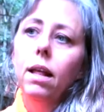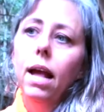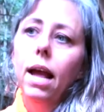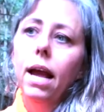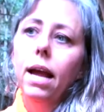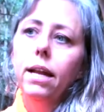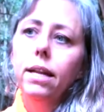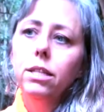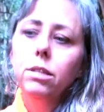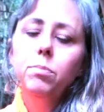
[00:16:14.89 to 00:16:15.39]

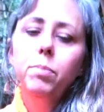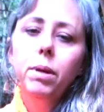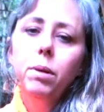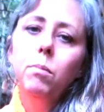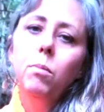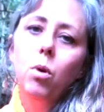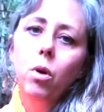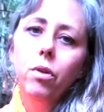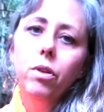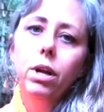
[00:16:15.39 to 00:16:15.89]
and it's been
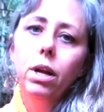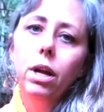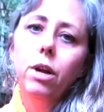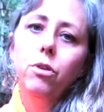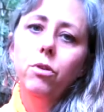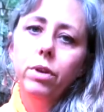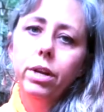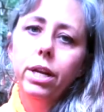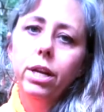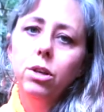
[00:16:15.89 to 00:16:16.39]
more than
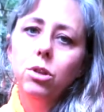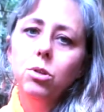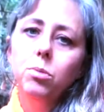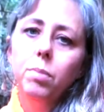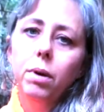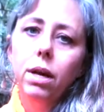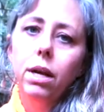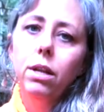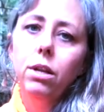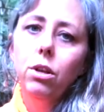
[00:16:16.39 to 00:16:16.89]
100 years,
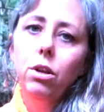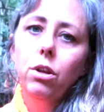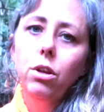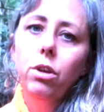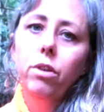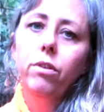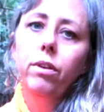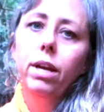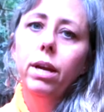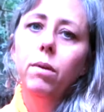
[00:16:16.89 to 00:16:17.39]
but
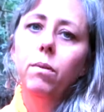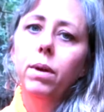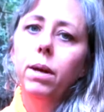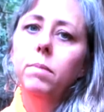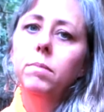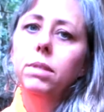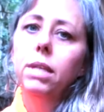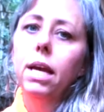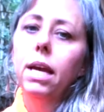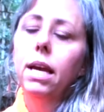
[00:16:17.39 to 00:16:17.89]
you get what
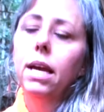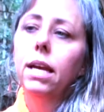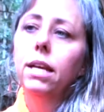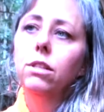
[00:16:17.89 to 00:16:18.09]
I'm saying.